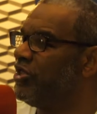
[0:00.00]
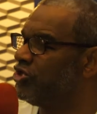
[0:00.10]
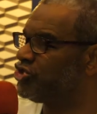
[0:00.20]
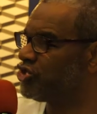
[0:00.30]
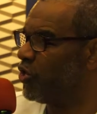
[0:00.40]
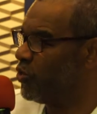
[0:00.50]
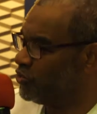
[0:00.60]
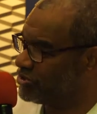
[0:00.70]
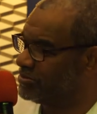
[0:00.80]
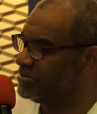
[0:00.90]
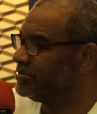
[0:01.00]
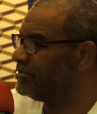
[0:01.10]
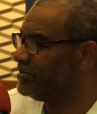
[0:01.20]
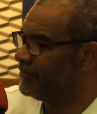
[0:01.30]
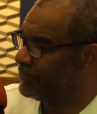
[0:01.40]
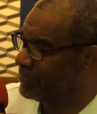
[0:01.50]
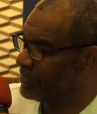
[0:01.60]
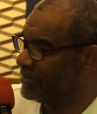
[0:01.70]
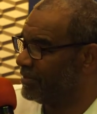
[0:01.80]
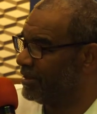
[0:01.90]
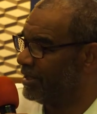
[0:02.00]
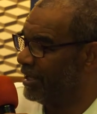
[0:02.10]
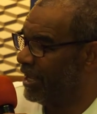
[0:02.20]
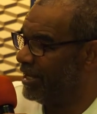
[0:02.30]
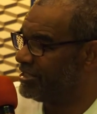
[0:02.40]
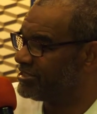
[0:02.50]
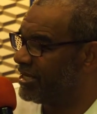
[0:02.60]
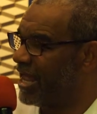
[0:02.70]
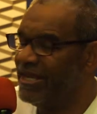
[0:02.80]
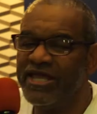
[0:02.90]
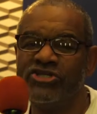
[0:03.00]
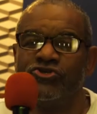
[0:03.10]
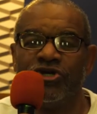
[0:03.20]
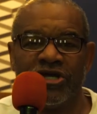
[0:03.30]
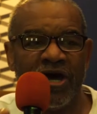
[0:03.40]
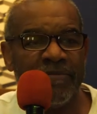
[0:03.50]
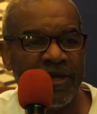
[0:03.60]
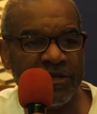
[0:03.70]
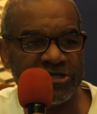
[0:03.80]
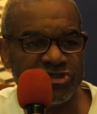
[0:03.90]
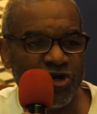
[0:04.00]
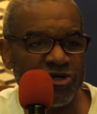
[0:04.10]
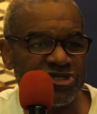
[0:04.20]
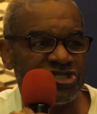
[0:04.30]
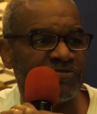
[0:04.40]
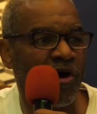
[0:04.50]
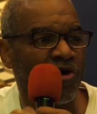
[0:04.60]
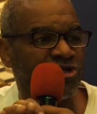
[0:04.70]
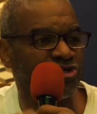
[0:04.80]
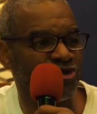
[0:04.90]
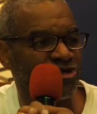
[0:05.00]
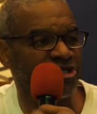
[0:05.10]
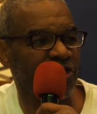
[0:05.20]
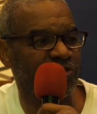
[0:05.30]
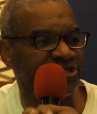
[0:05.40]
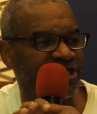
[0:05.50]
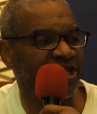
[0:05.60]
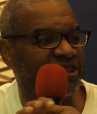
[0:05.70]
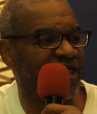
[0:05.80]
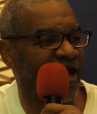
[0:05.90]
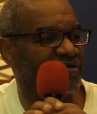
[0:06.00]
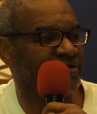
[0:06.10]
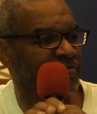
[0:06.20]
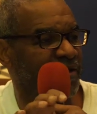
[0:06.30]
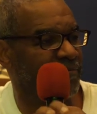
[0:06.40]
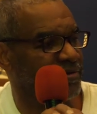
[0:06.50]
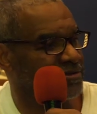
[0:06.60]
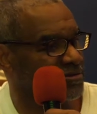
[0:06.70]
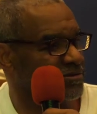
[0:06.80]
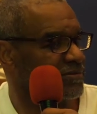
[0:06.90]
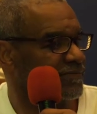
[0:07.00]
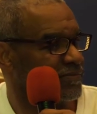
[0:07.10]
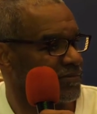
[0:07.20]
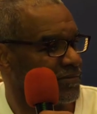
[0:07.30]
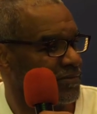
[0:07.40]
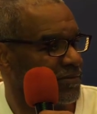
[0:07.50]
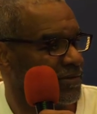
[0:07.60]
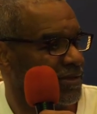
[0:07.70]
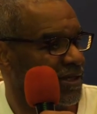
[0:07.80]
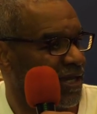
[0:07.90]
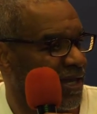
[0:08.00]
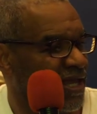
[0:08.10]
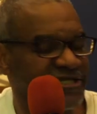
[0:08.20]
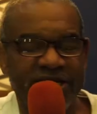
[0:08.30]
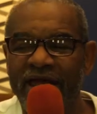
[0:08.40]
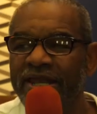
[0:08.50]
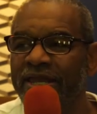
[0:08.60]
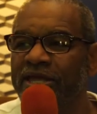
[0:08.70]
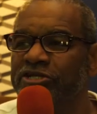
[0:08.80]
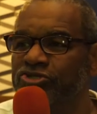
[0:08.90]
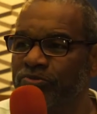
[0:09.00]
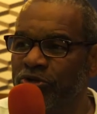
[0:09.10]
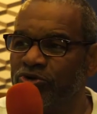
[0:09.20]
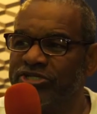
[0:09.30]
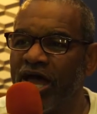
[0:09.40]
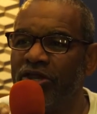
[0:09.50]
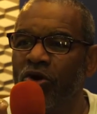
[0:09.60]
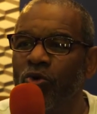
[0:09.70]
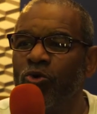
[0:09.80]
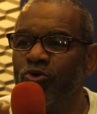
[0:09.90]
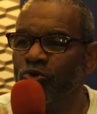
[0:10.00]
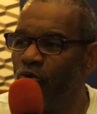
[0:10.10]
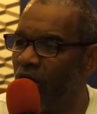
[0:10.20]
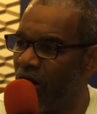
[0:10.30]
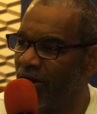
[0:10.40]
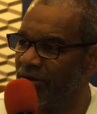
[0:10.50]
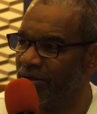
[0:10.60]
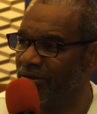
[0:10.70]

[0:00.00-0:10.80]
million souls. And he said, I need you to come here. The church, the smallest church there was 10,000 members. He said, I need you because I know who you are.